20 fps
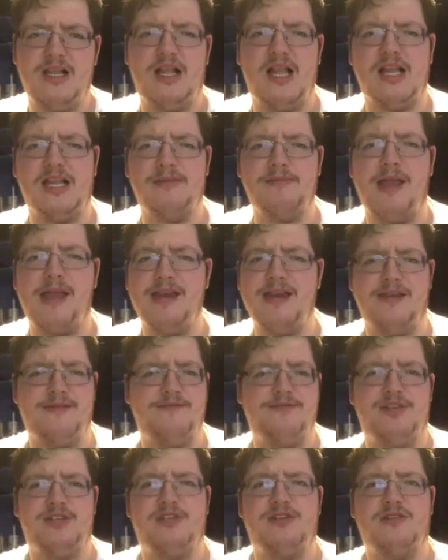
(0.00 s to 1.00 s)
I commend
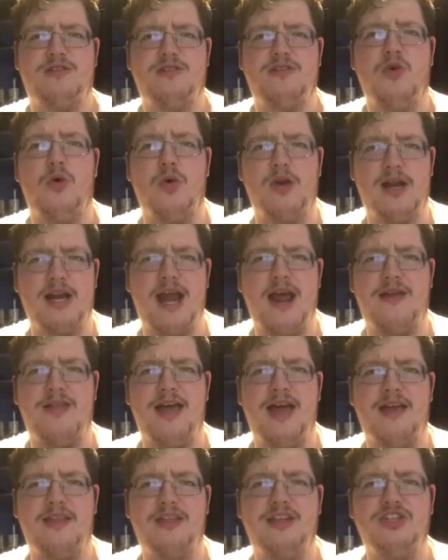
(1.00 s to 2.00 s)
him for calling out
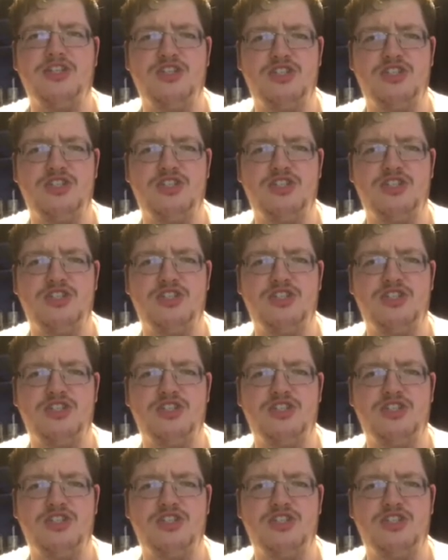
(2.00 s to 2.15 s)
that.